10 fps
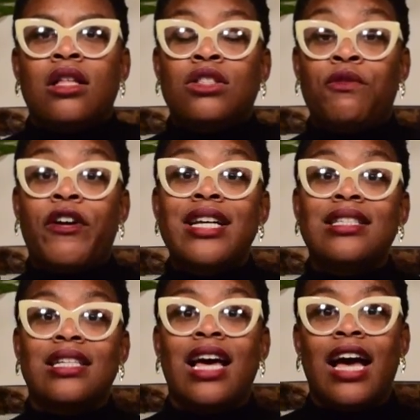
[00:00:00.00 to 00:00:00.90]
some
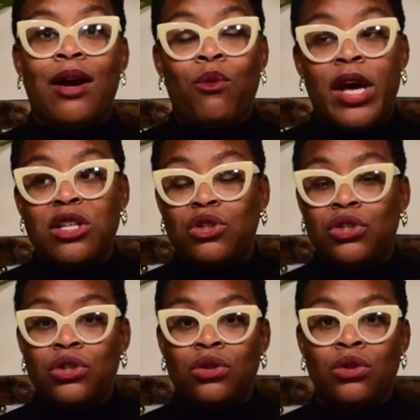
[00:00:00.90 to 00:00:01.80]
friends and I went
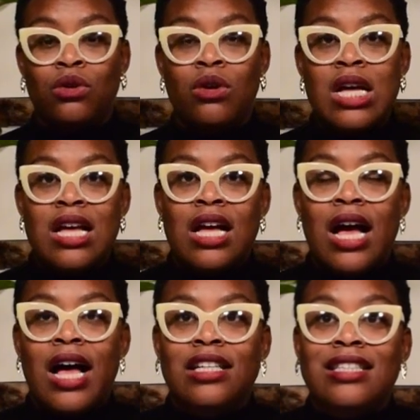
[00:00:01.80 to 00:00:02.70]
to
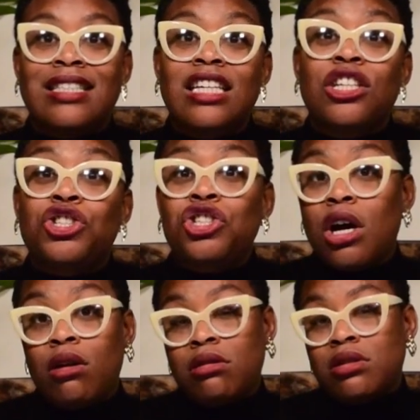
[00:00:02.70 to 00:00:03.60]
see a
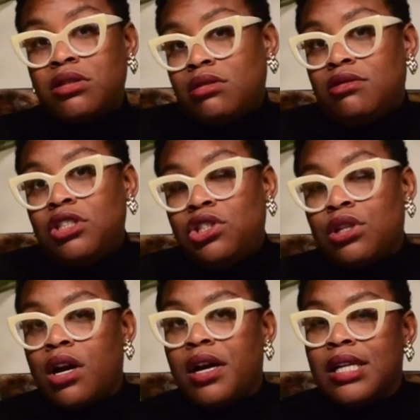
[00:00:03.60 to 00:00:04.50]
show. It was a
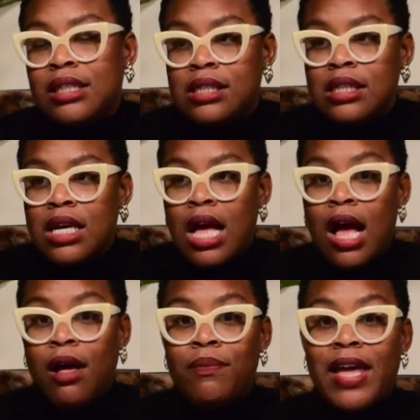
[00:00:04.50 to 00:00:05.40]
Christian artist.
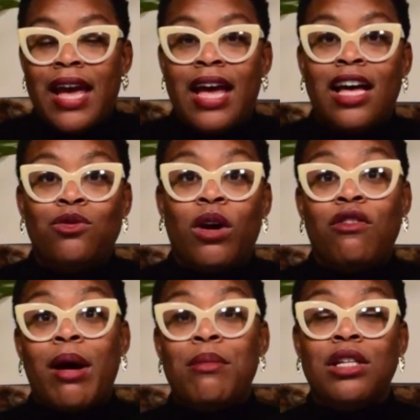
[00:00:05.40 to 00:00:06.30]
And one
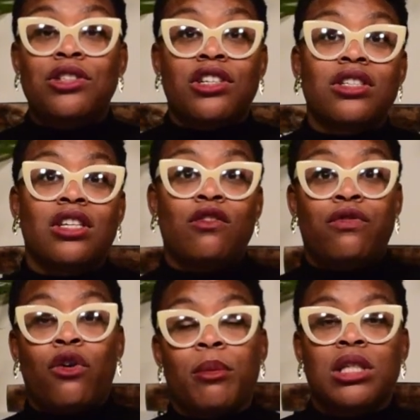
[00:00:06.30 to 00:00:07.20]
of my mentors and
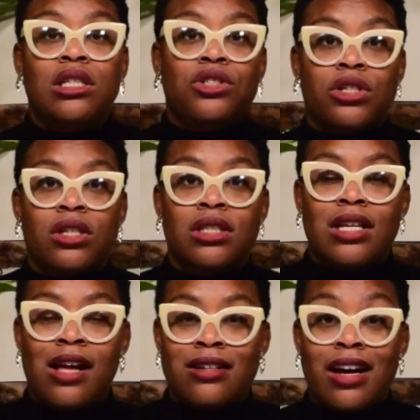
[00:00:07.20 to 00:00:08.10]
former teachers,
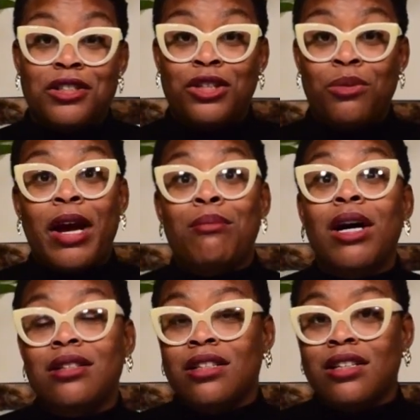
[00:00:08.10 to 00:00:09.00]
Dr. Wayne
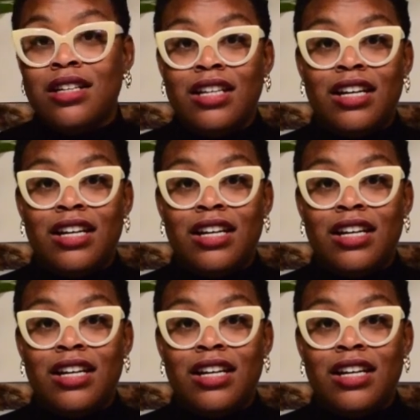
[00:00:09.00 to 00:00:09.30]
Buckner,